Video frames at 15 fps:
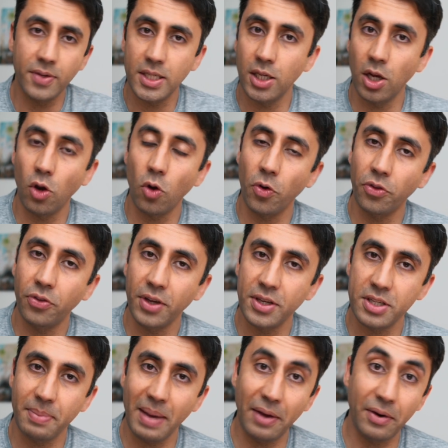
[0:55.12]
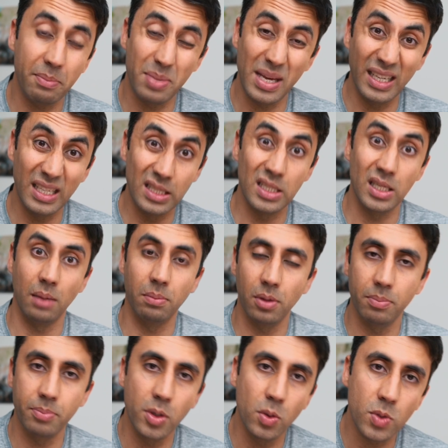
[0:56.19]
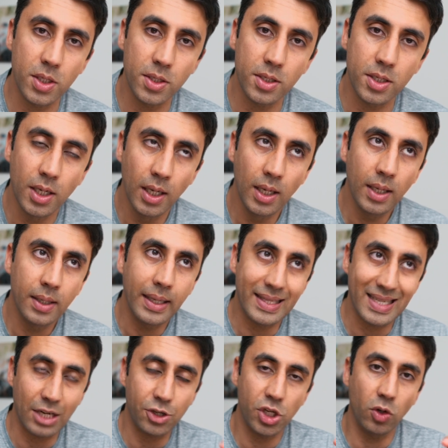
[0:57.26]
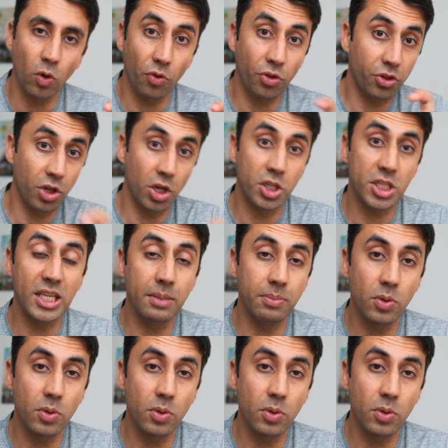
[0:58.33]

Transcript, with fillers: seen a lot of things about it being a double mutant. It's actually got thirteen